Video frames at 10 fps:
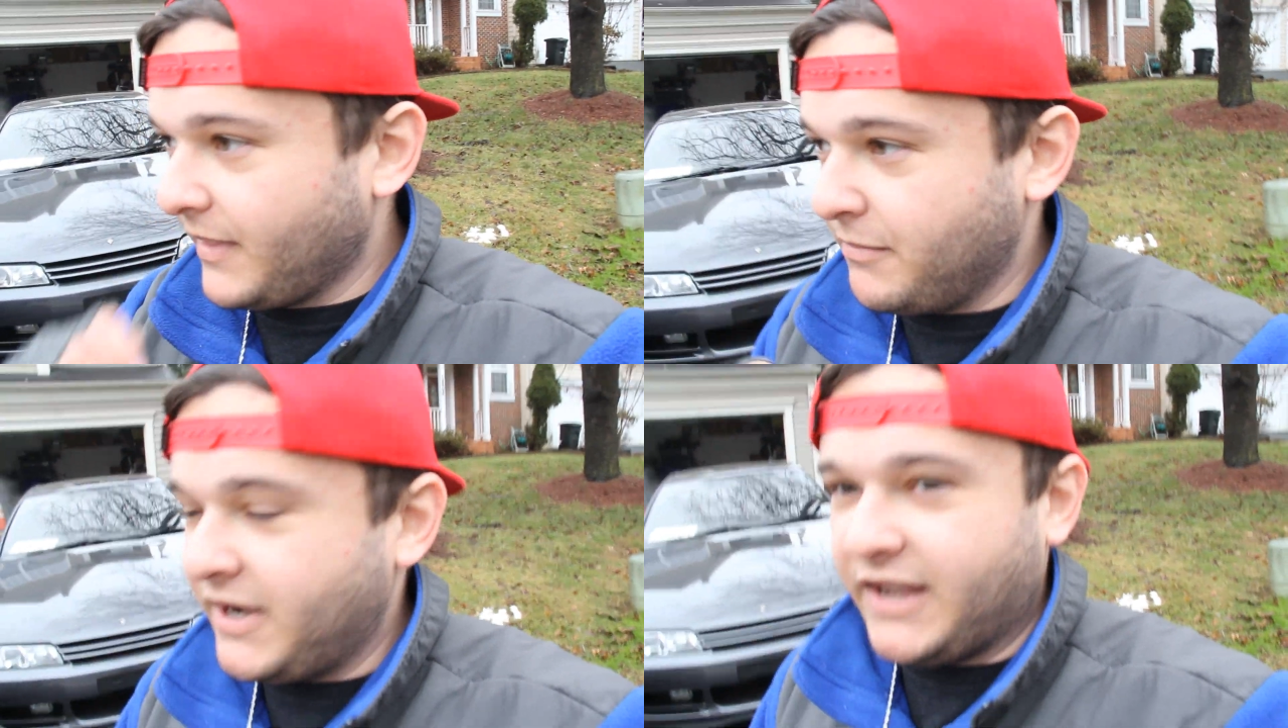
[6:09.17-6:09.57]

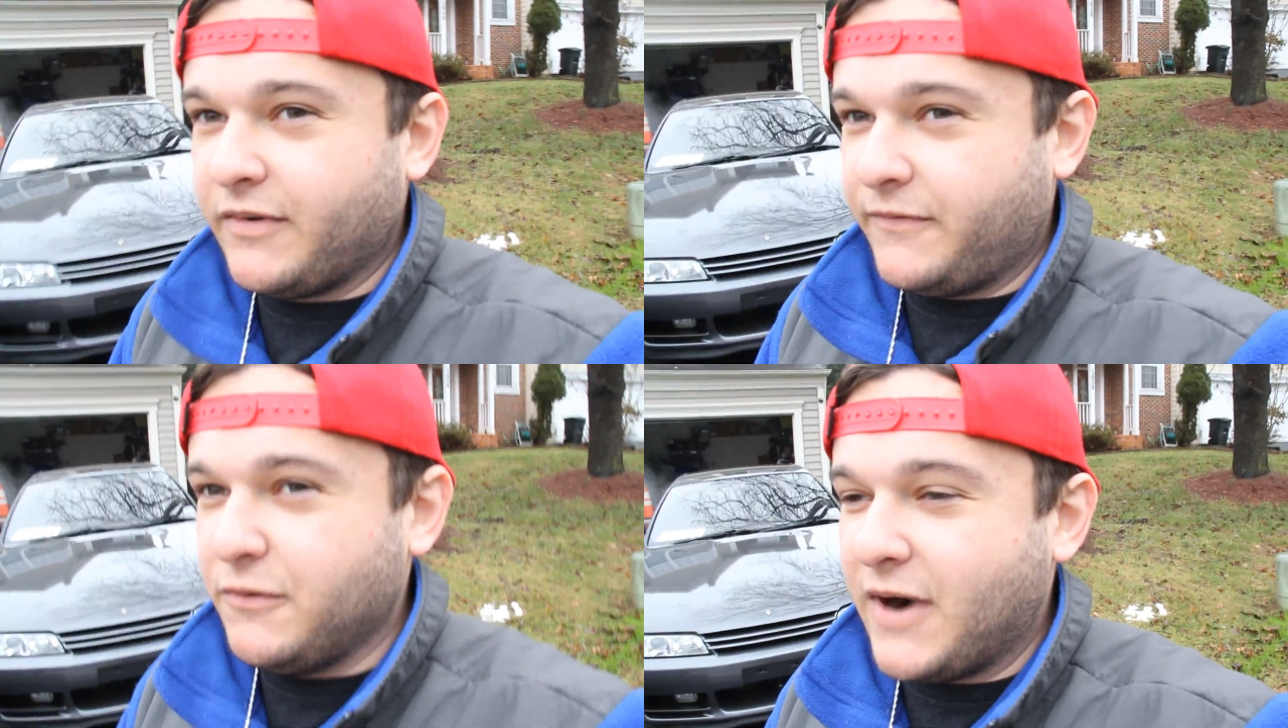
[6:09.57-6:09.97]
I'm gonna
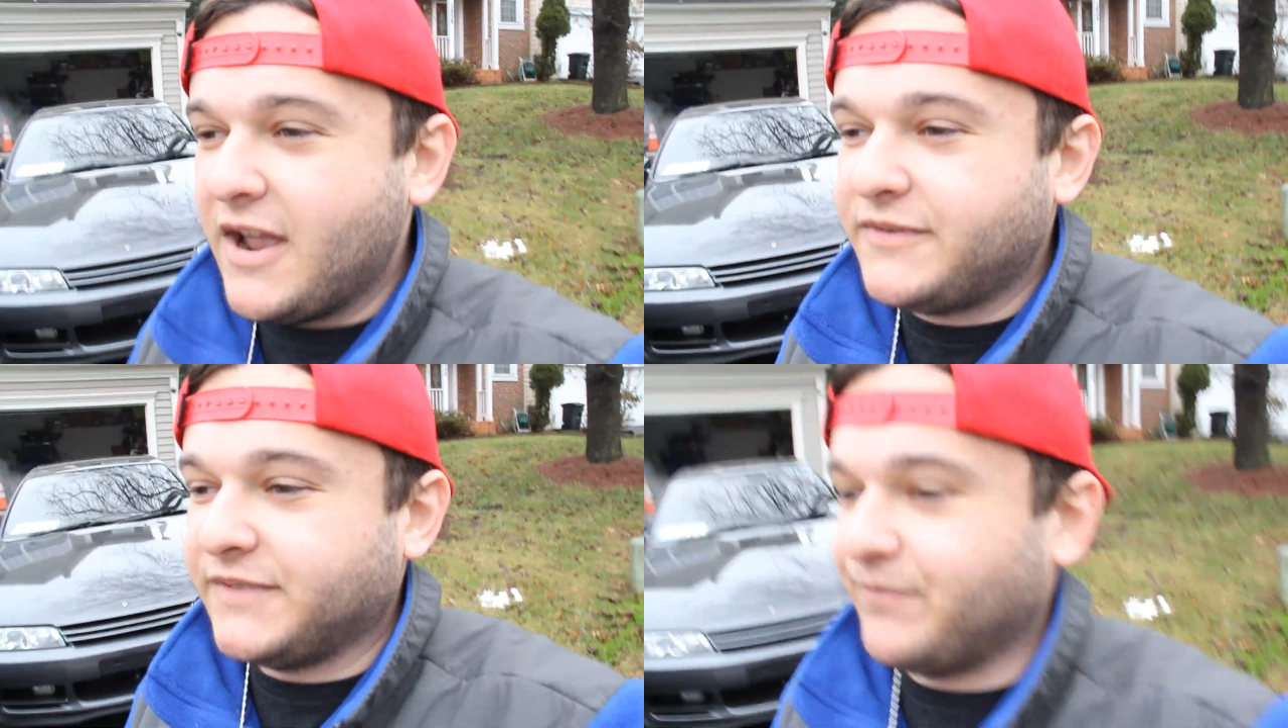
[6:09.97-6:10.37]
give it a few
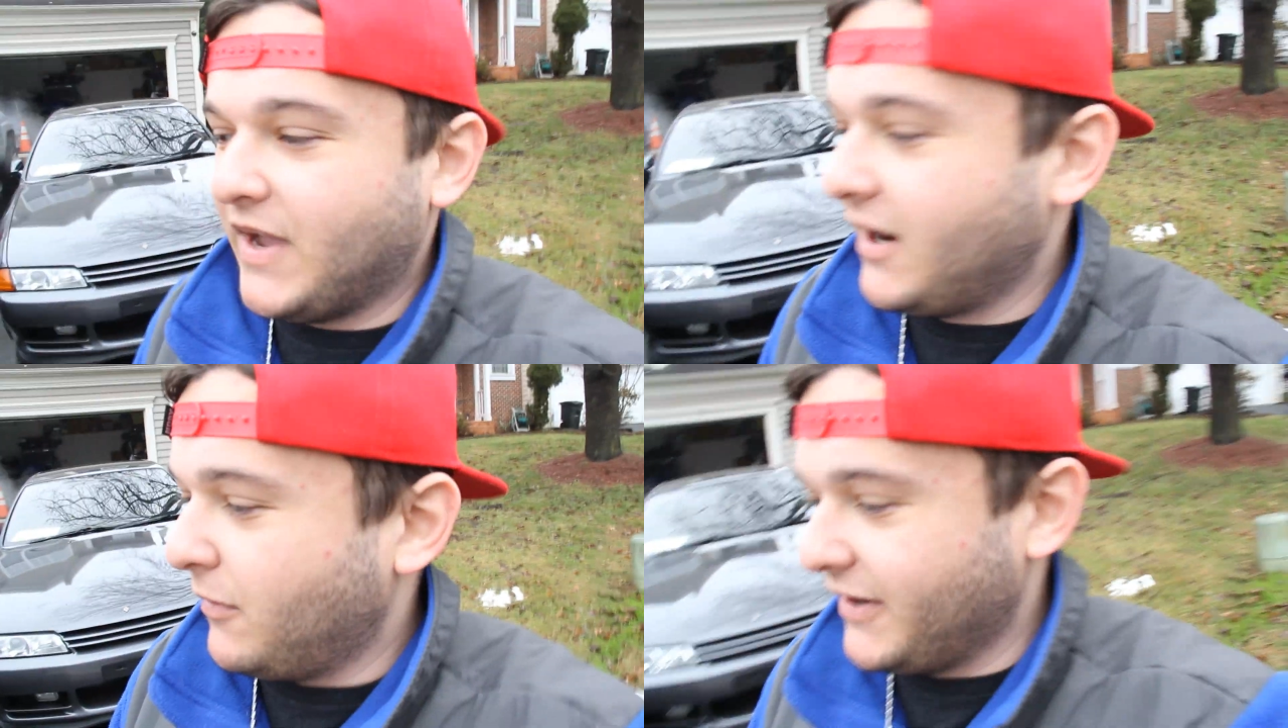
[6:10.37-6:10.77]
revs.
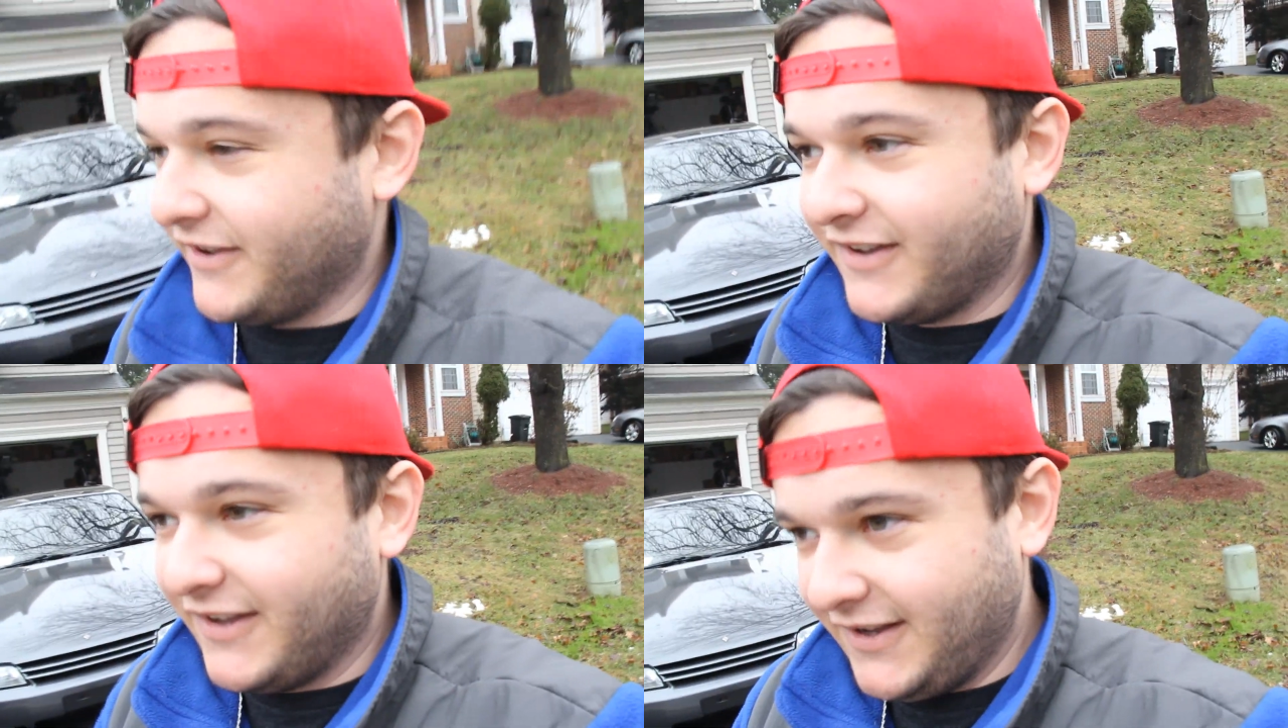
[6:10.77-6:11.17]
I don't want
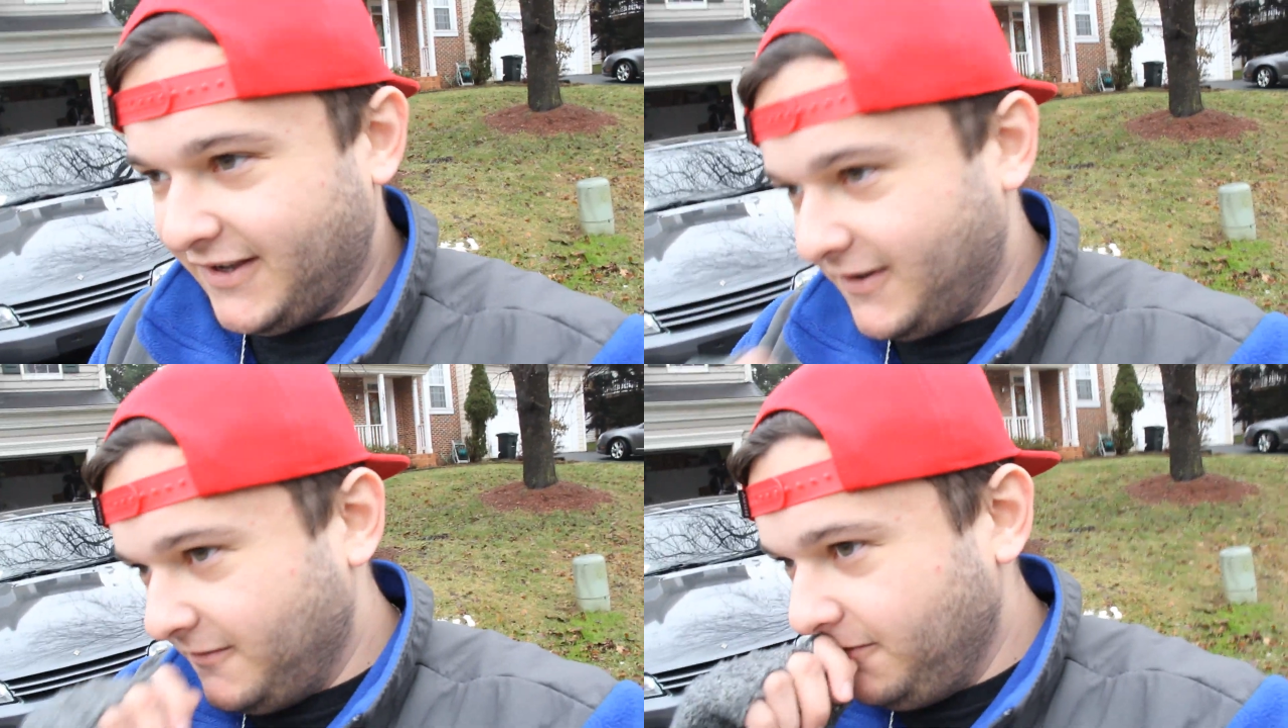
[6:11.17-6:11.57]
to
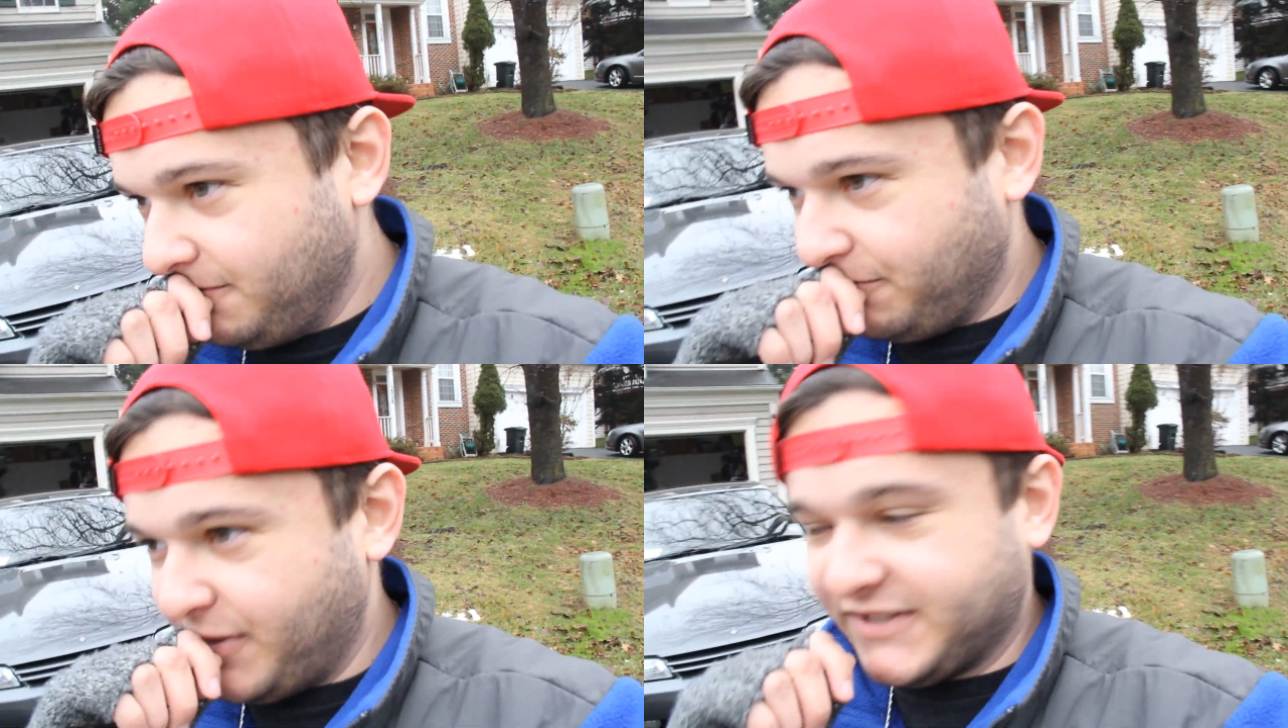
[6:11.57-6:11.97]

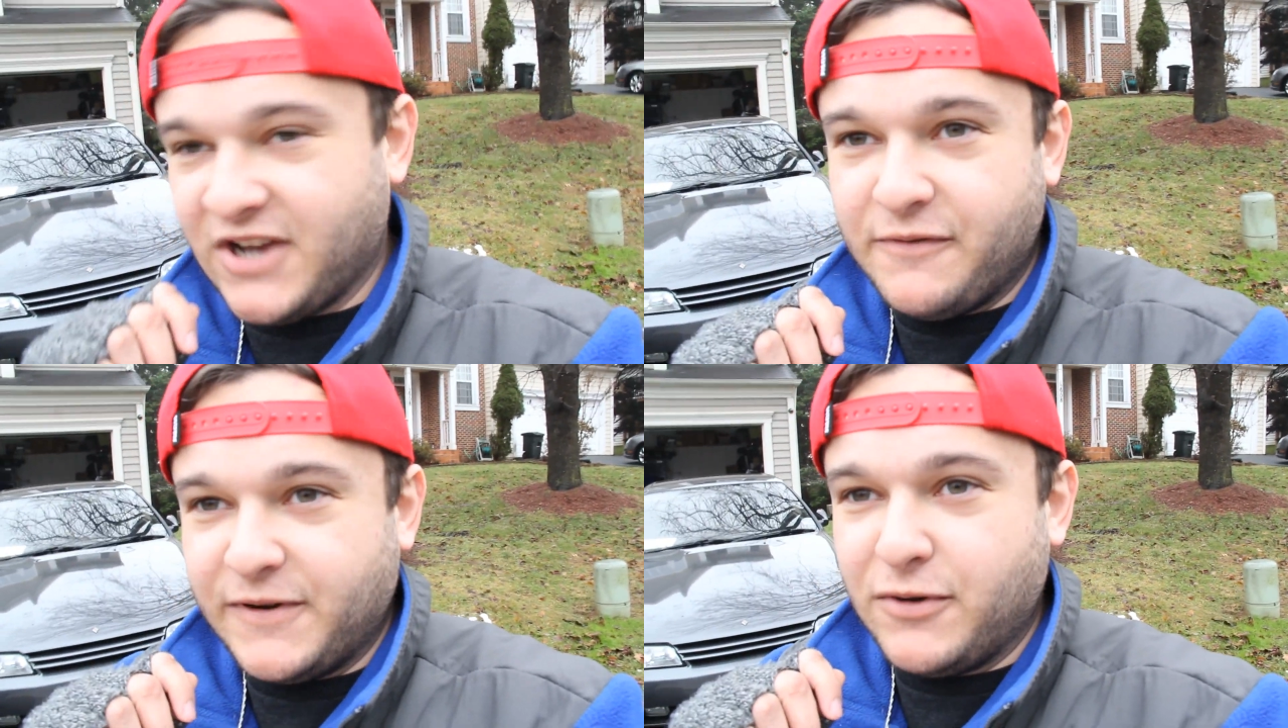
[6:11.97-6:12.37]
piss
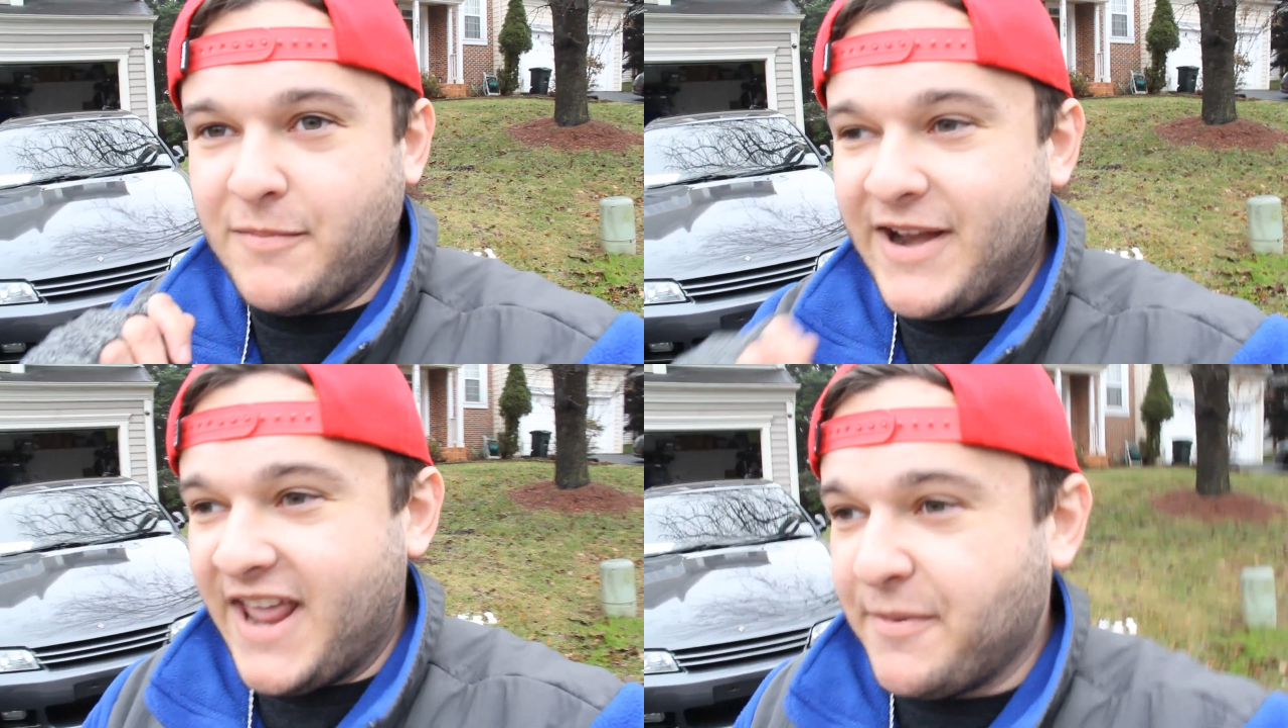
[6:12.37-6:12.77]
off and
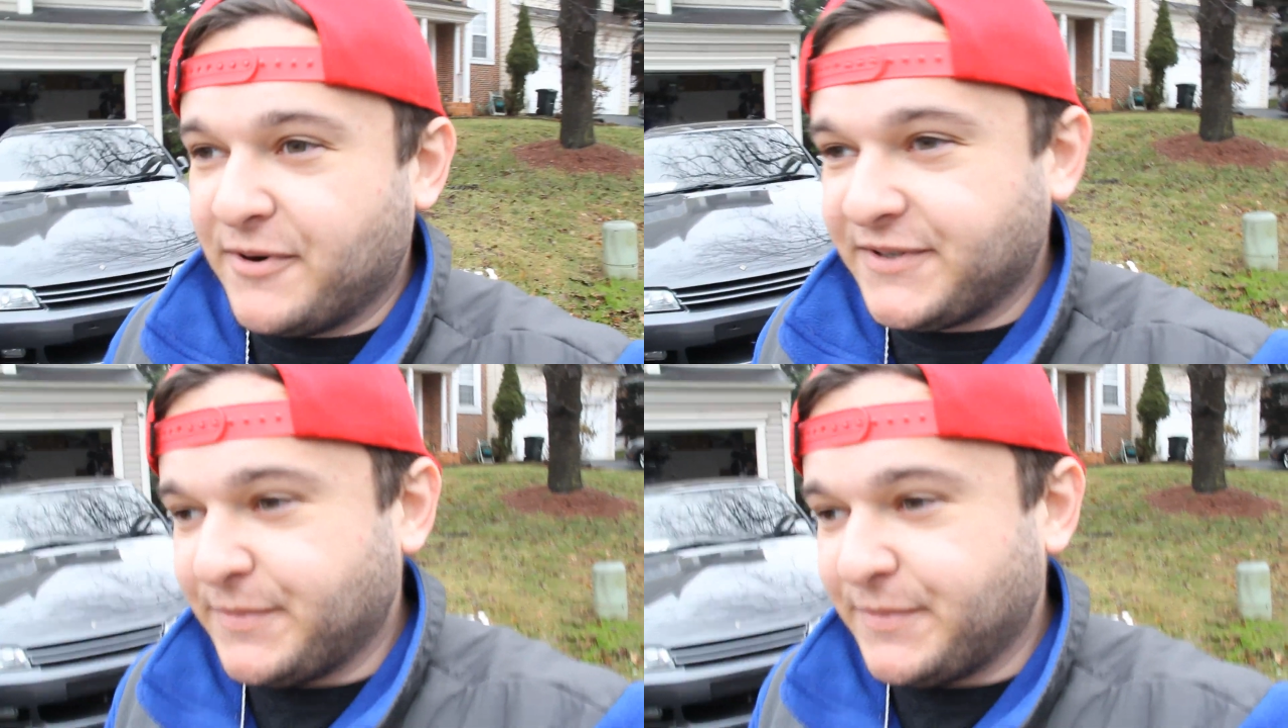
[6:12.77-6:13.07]
annoy my neighbors,